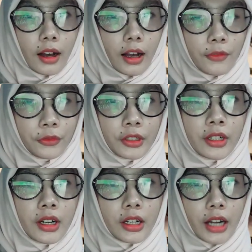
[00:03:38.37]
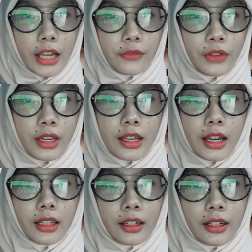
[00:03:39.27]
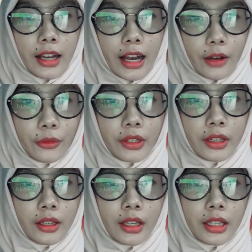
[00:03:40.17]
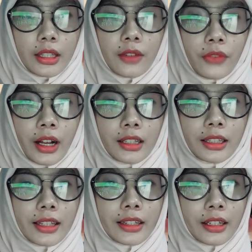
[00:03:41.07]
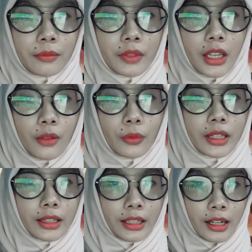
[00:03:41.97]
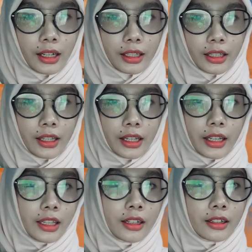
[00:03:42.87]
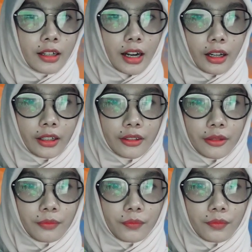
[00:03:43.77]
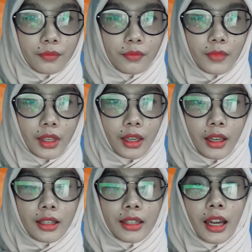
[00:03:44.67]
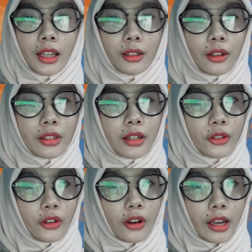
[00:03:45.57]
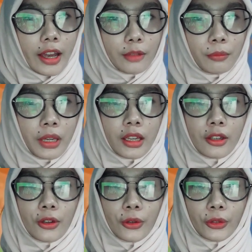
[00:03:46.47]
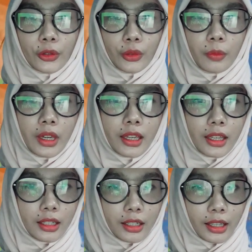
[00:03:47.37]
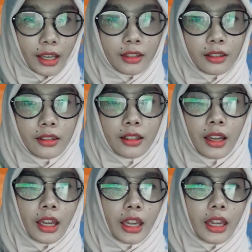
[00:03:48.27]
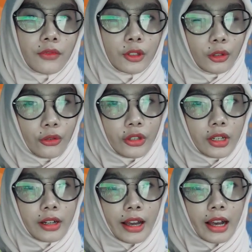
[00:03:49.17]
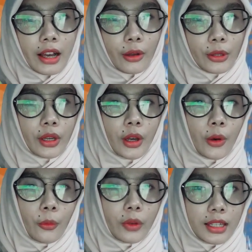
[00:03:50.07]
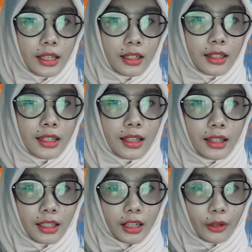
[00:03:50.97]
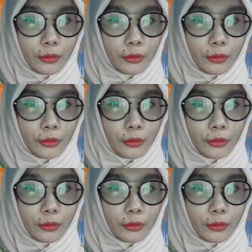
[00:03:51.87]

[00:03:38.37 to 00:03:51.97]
After arriving at her house, she felt that something was stuck in her heart. She had lost her joy at being used to being in the castle, even though her house was in the city now.